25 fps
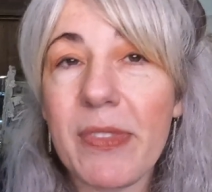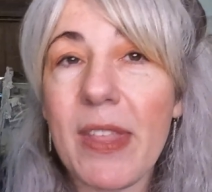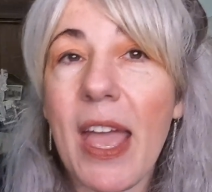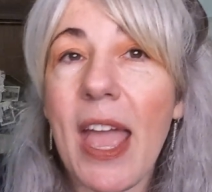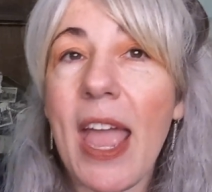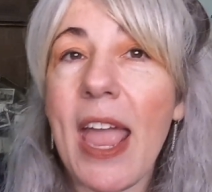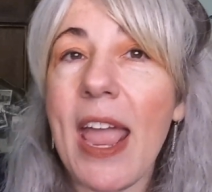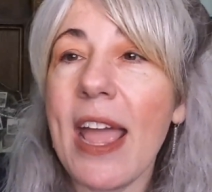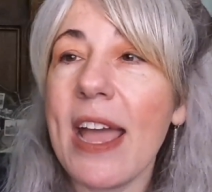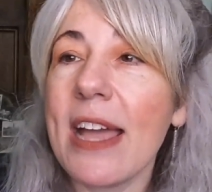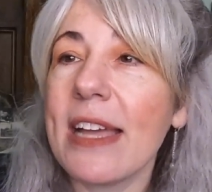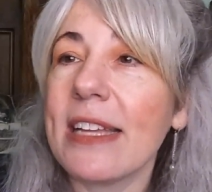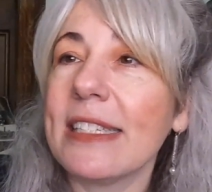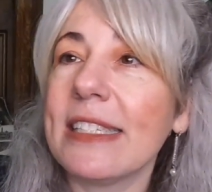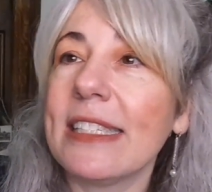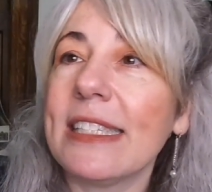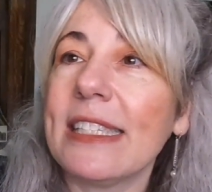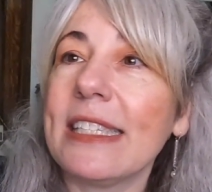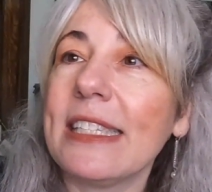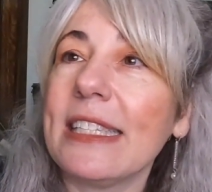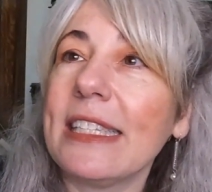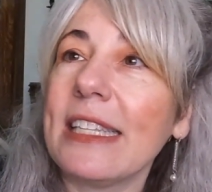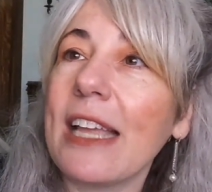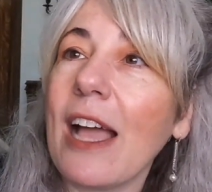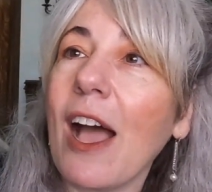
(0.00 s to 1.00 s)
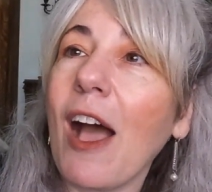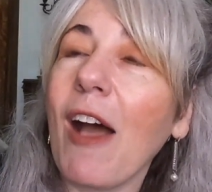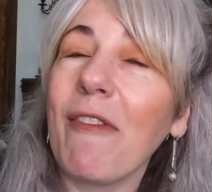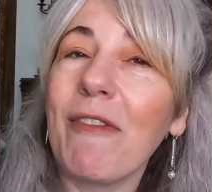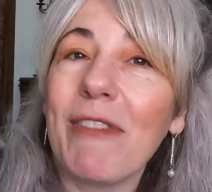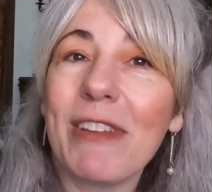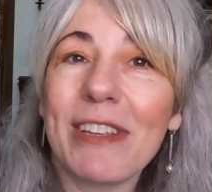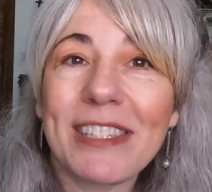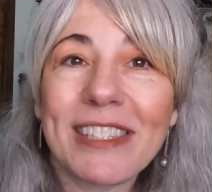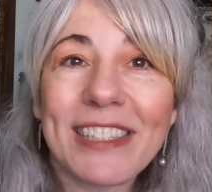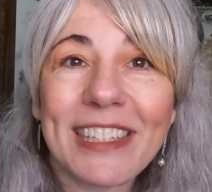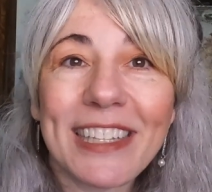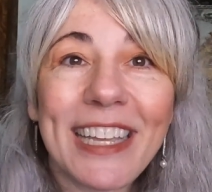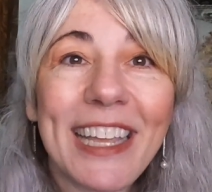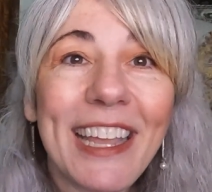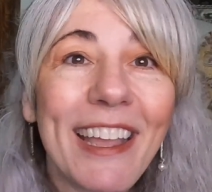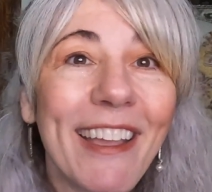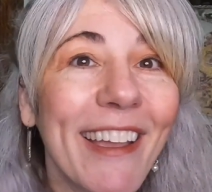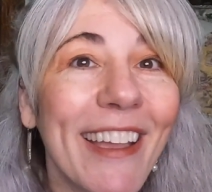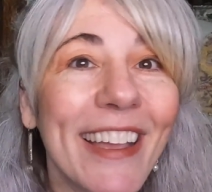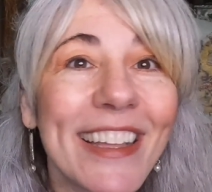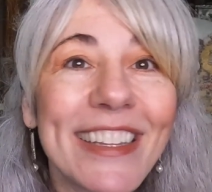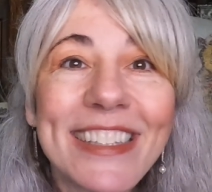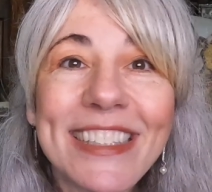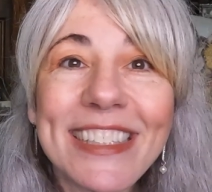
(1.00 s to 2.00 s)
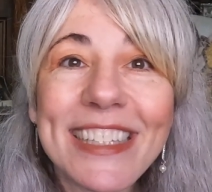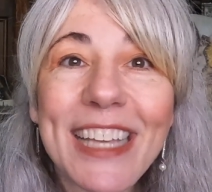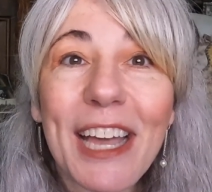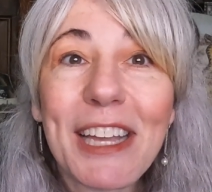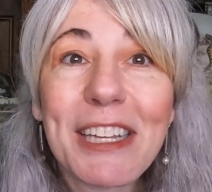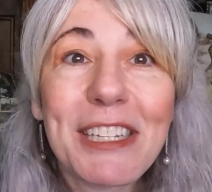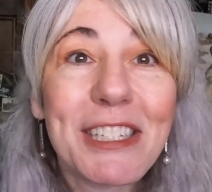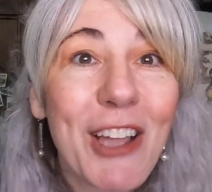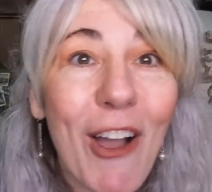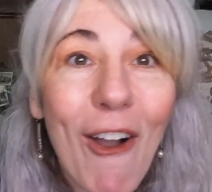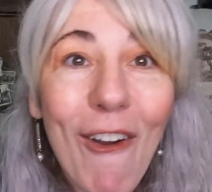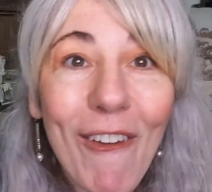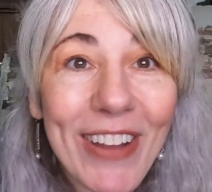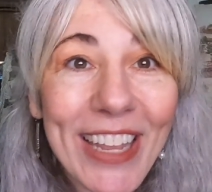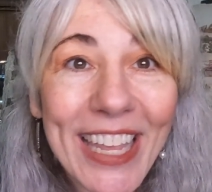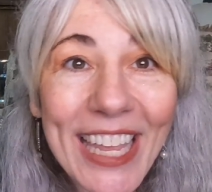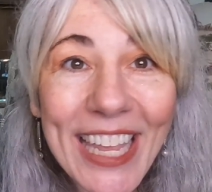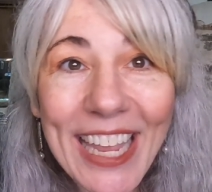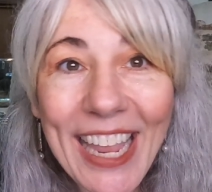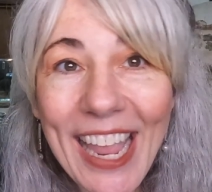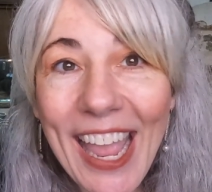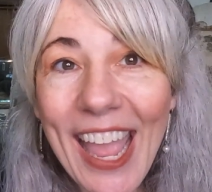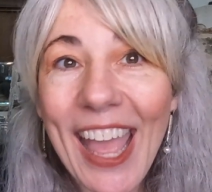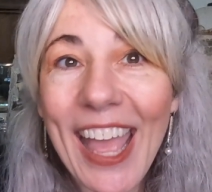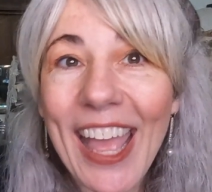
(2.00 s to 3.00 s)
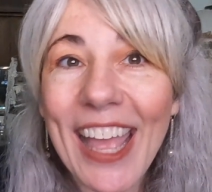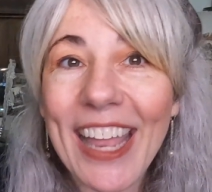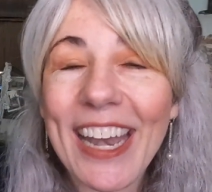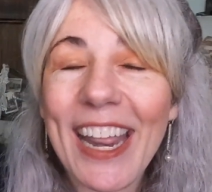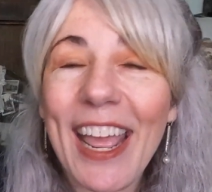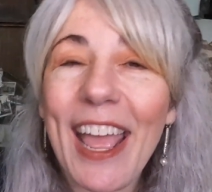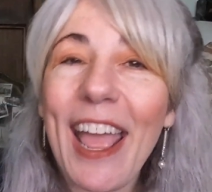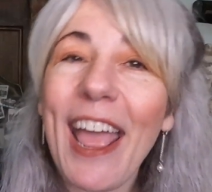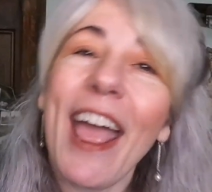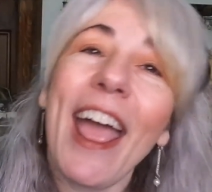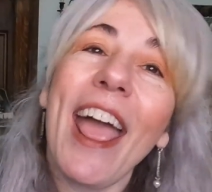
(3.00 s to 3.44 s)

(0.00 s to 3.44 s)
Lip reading: and obviously it's a donkey head,